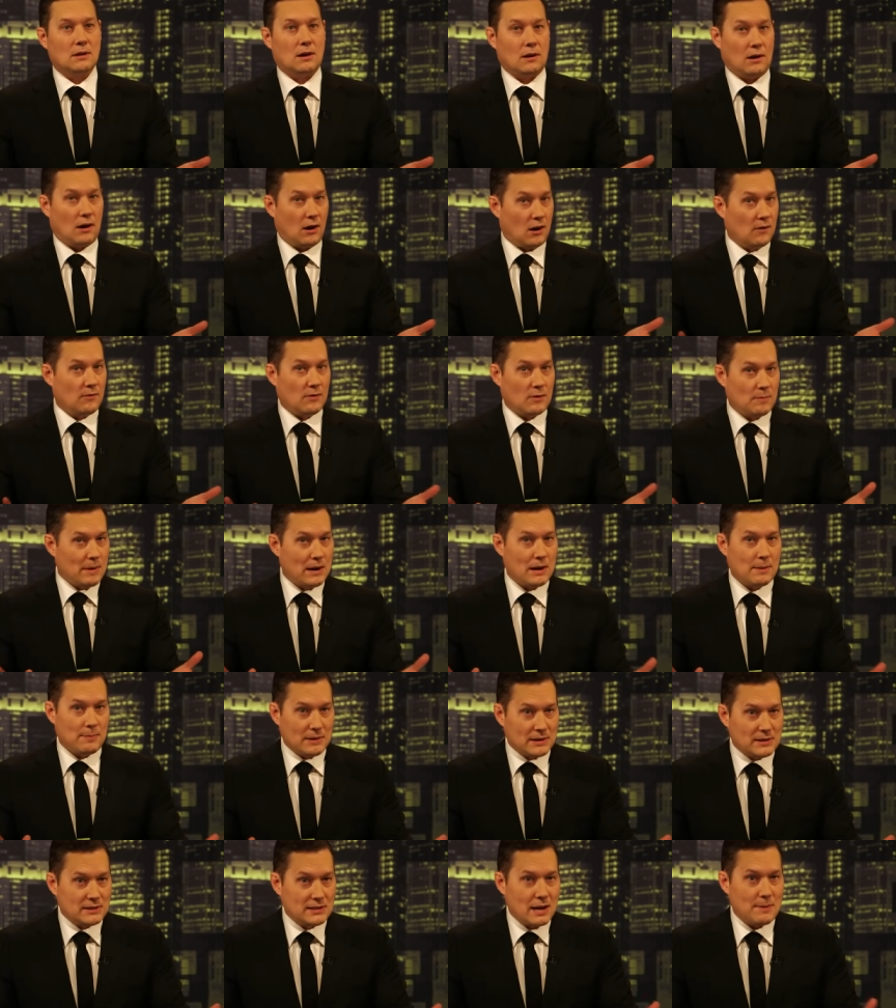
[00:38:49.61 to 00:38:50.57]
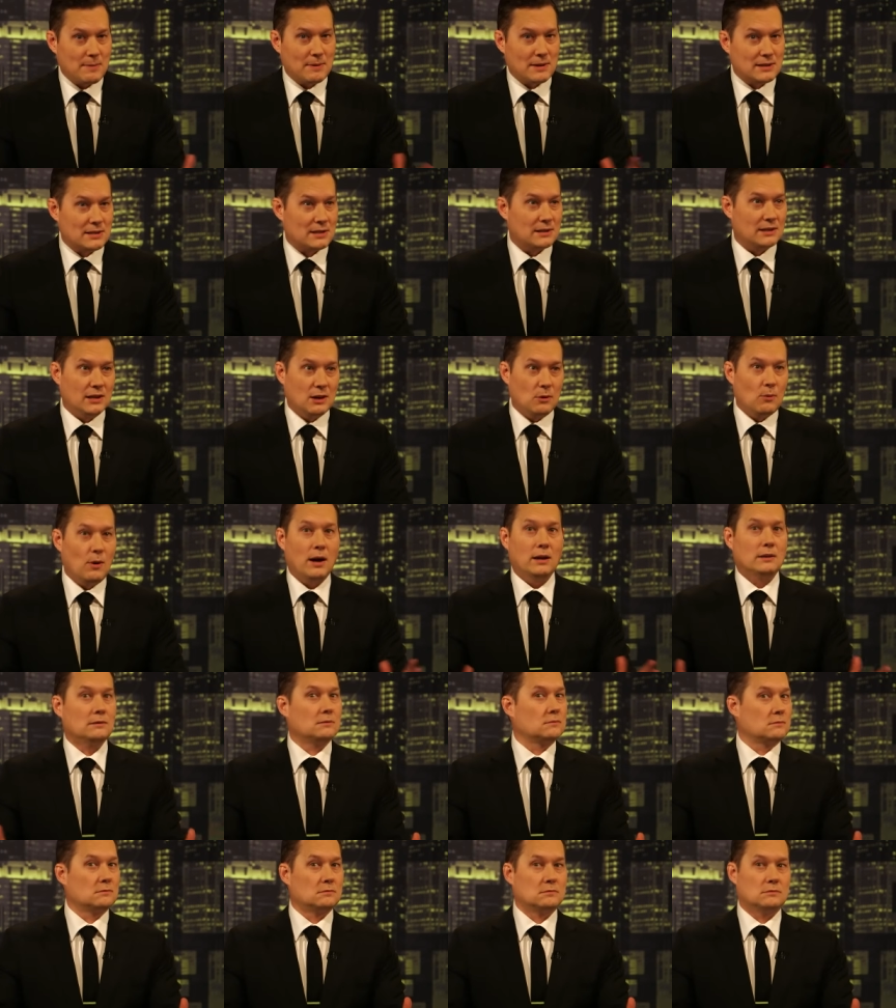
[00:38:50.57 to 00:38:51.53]
Harvard made a big statement. They said, you know
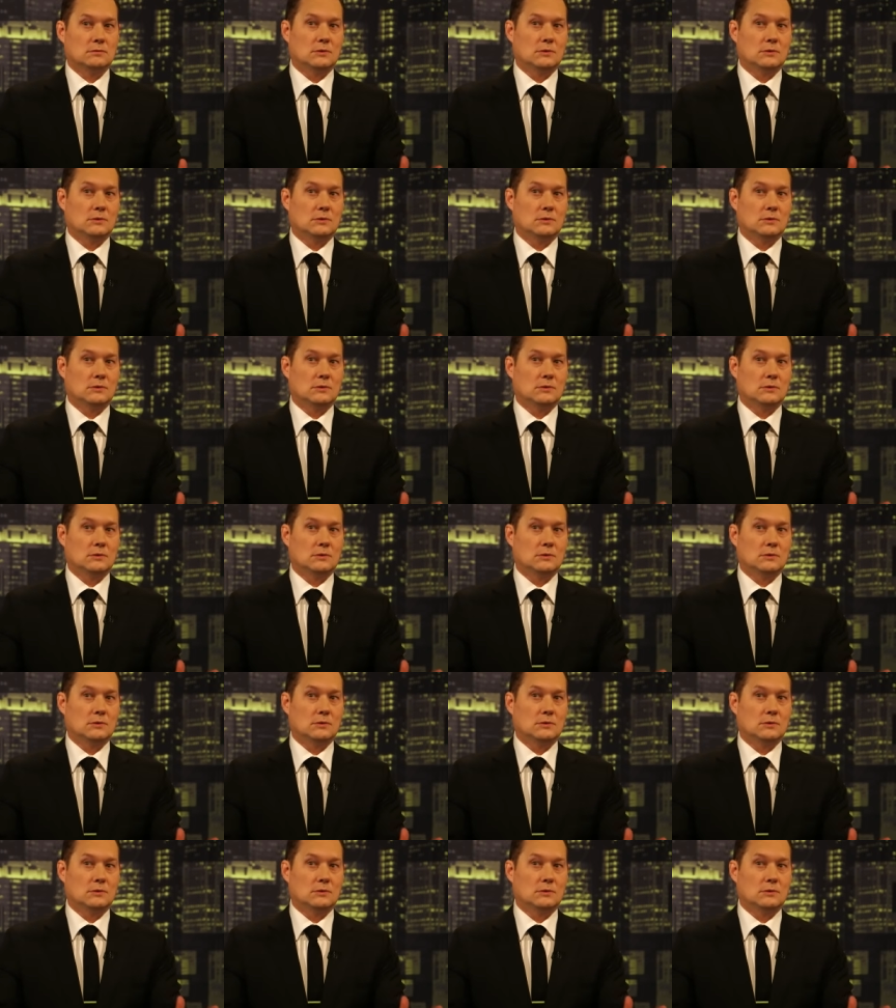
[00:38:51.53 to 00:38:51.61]
what?